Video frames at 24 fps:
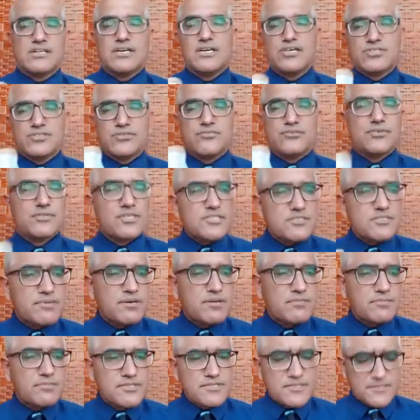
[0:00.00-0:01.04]
So for this
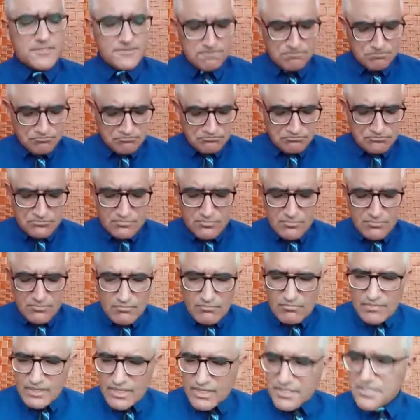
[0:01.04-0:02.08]
purpose,
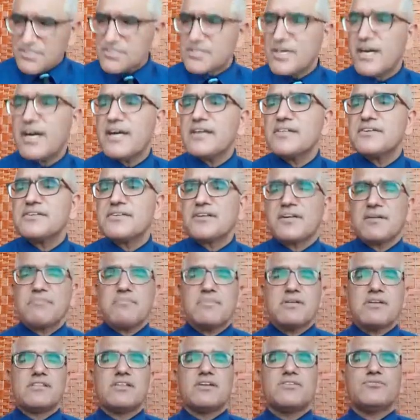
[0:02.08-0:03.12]
it is highly
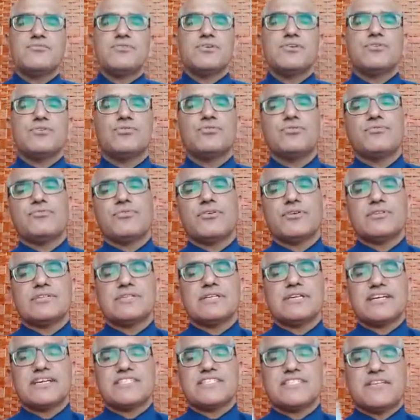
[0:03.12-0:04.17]
recommended that we go for the
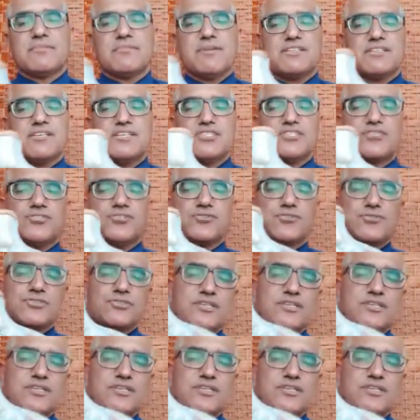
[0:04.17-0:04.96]
customized insoles.